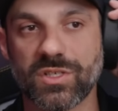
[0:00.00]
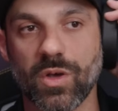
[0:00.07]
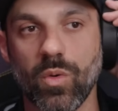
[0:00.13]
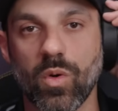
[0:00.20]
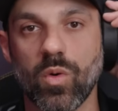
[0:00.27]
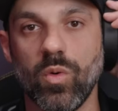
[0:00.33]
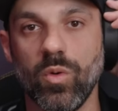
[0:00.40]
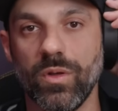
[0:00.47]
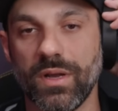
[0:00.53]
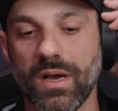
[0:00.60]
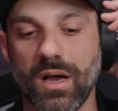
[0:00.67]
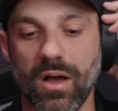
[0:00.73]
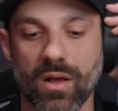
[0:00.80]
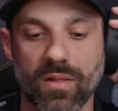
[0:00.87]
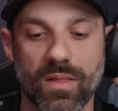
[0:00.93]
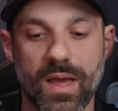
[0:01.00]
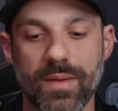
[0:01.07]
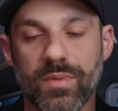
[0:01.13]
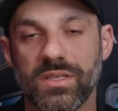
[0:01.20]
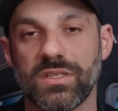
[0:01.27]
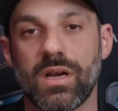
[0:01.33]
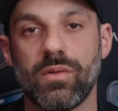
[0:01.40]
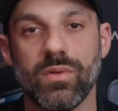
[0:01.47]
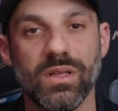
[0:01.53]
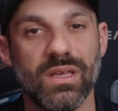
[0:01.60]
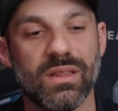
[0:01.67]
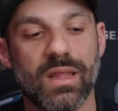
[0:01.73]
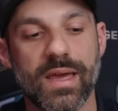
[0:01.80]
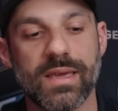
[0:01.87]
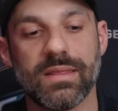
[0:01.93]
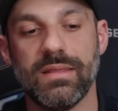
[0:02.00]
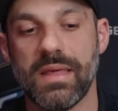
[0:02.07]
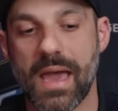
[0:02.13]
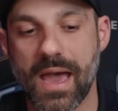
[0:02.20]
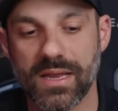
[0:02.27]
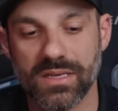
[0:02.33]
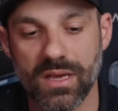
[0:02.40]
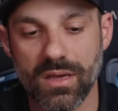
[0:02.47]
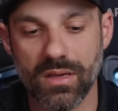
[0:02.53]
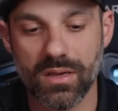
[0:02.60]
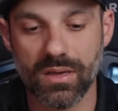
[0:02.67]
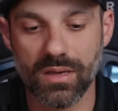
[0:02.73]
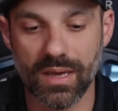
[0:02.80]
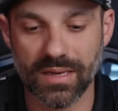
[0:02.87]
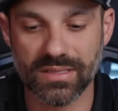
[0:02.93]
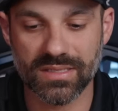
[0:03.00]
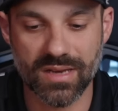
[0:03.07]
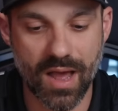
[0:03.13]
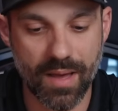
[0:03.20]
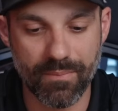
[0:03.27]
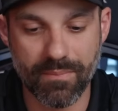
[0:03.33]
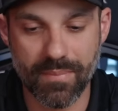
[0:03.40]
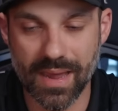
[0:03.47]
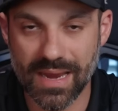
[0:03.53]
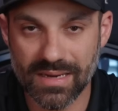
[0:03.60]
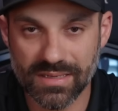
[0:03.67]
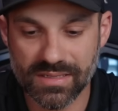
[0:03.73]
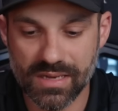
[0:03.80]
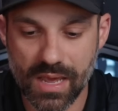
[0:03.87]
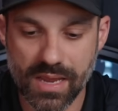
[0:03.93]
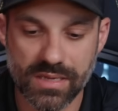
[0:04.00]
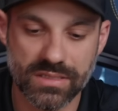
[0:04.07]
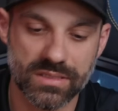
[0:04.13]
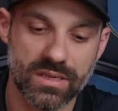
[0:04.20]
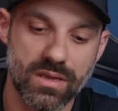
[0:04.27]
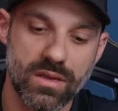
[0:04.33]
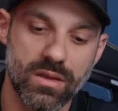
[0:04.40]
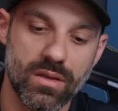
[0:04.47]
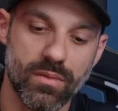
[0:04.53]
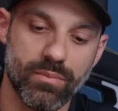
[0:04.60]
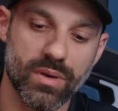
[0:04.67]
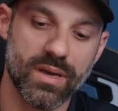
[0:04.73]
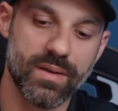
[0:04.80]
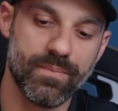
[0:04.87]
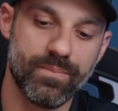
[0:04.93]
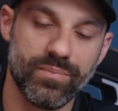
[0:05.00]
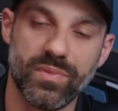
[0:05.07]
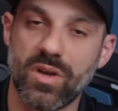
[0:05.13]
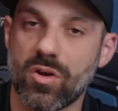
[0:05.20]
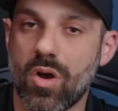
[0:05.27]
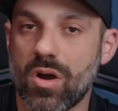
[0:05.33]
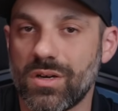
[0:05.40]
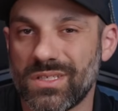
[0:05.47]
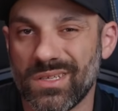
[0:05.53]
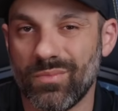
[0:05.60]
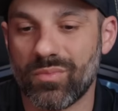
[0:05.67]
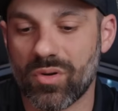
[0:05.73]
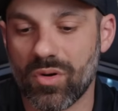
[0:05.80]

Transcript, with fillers: so cool in a hot climate. So I really like that. It's not made as nice, but there are some